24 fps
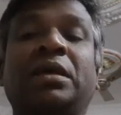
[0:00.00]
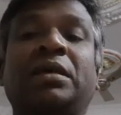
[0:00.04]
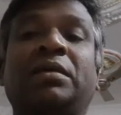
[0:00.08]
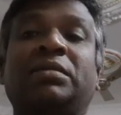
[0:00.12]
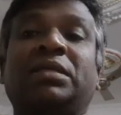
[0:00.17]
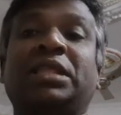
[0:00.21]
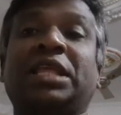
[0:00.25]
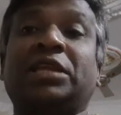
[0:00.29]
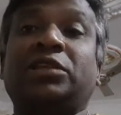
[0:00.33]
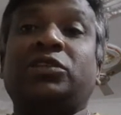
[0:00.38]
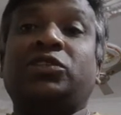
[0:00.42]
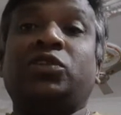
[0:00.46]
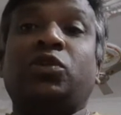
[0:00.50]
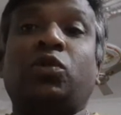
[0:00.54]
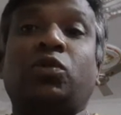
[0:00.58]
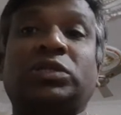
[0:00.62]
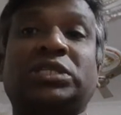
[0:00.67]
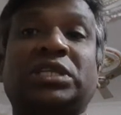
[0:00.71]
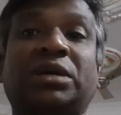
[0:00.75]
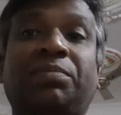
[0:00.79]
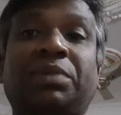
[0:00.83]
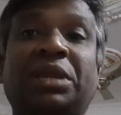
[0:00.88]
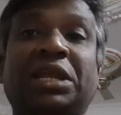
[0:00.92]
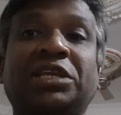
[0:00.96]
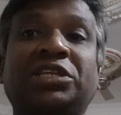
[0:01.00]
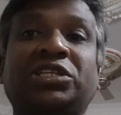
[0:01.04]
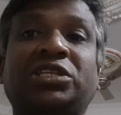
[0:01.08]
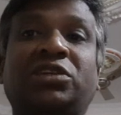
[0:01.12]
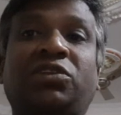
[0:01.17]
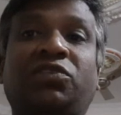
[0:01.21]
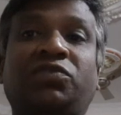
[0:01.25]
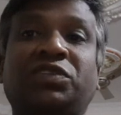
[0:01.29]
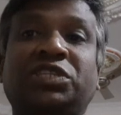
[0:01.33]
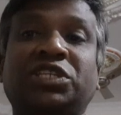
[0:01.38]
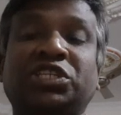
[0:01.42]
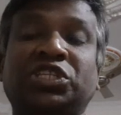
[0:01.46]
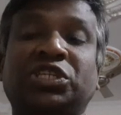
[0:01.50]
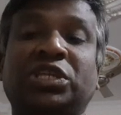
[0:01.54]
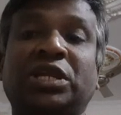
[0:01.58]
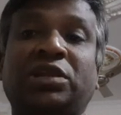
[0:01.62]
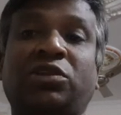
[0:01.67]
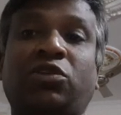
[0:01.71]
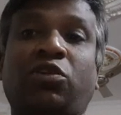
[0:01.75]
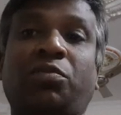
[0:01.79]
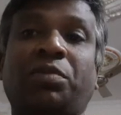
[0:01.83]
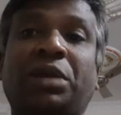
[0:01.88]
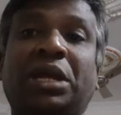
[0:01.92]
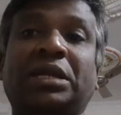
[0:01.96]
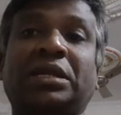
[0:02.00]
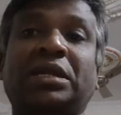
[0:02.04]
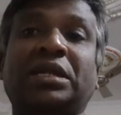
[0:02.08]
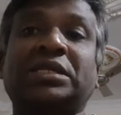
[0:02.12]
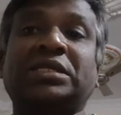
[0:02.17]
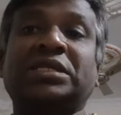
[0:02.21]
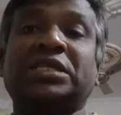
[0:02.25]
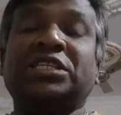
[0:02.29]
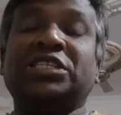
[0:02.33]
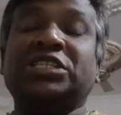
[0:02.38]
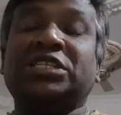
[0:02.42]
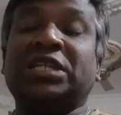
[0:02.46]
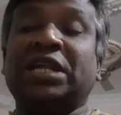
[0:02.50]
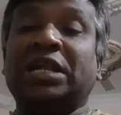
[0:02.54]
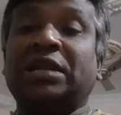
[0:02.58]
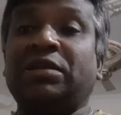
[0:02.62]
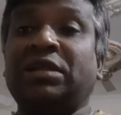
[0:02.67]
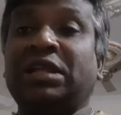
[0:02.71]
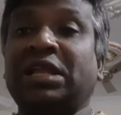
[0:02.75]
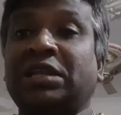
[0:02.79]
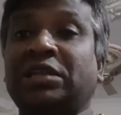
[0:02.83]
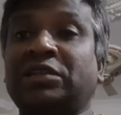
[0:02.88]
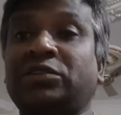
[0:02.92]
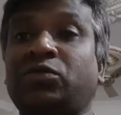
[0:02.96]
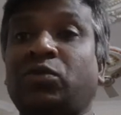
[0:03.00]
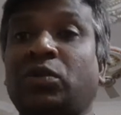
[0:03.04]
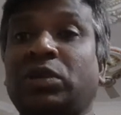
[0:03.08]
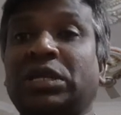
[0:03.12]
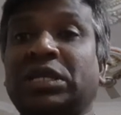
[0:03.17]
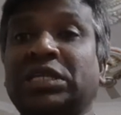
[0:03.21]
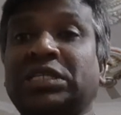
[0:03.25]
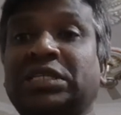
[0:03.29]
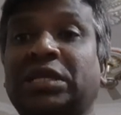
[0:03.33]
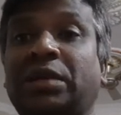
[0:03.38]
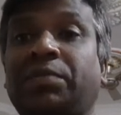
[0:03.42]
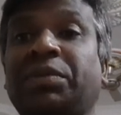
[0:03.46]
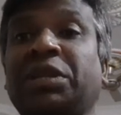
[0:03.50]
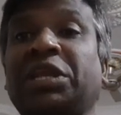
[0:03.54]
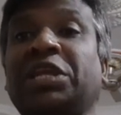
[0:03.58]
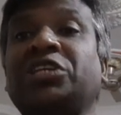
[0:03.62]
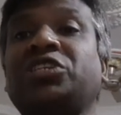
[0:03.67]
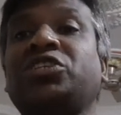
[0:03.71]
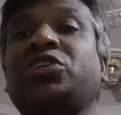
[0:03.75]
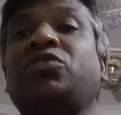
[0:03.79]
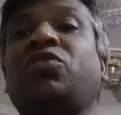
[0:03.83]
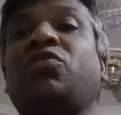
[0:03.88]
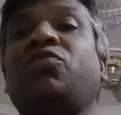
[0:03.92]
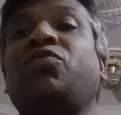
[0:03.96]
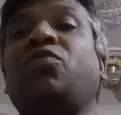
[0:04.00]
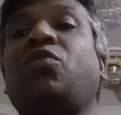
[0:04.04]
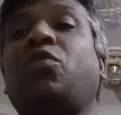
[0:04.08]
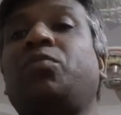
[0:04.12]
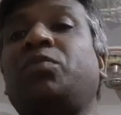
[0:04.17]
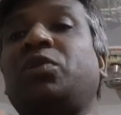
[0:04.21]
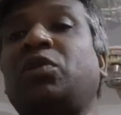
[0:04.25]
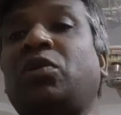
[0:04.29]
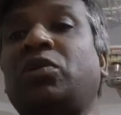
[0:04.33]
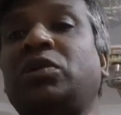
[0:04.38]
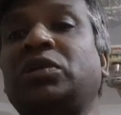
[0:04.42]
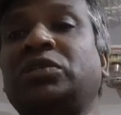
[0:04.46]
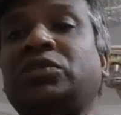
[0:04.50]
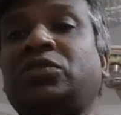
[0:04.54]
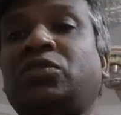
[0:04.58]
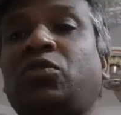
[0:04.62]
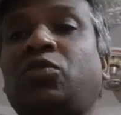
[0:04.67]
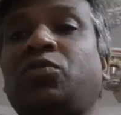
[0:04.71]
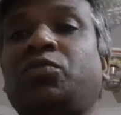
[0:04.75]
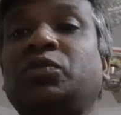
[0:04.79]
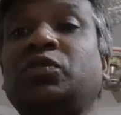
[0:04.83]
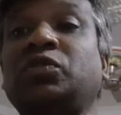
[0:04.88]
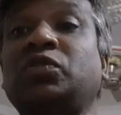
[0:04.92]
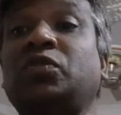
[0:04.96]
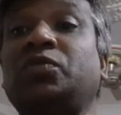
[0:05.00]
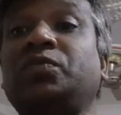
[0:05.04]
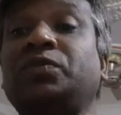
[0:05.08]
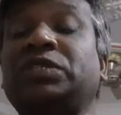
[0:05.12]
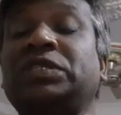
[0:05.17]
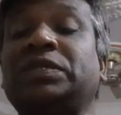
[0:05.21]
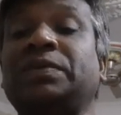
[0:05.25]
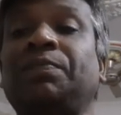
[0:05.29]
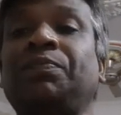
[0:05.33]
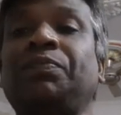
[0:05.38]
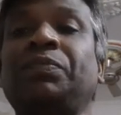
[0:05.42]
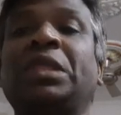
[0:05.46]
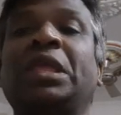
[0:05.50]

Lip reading: There is no separation of sister chromatids, instead there is only separation of homologous chromosomes.